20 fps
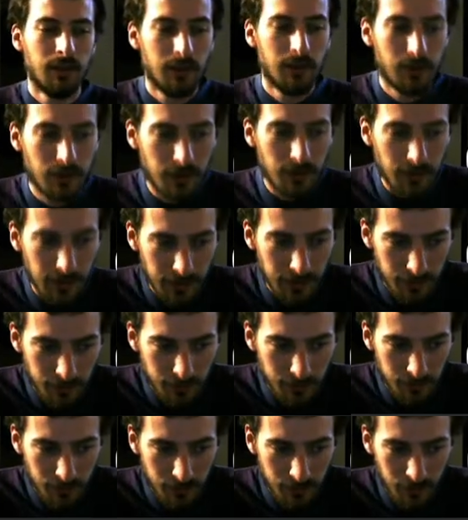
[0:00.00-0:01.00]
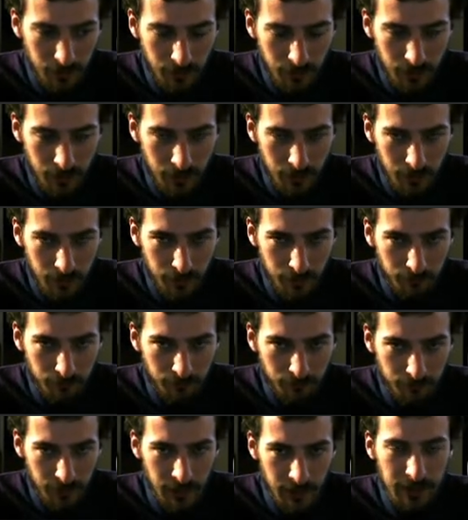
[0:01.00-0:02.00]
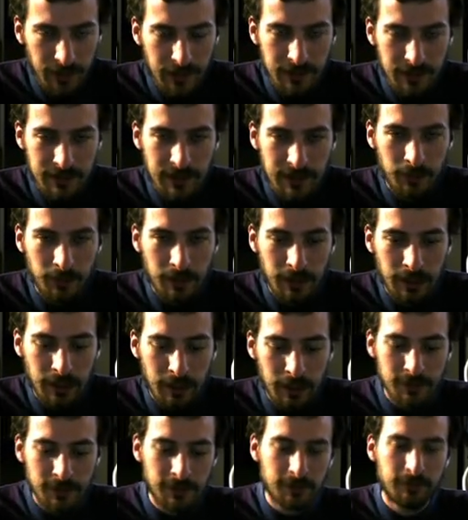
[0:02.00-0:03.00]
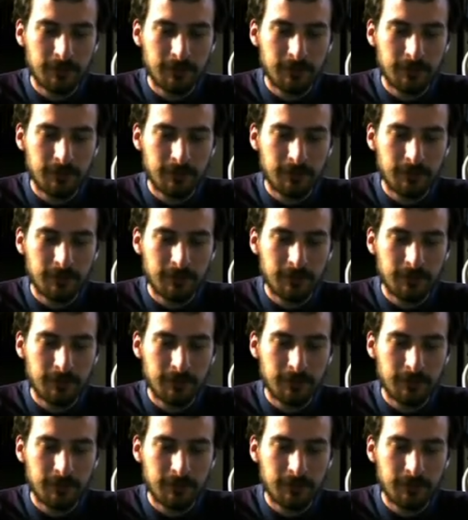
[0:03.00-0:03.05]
Alright, like I said with the absolute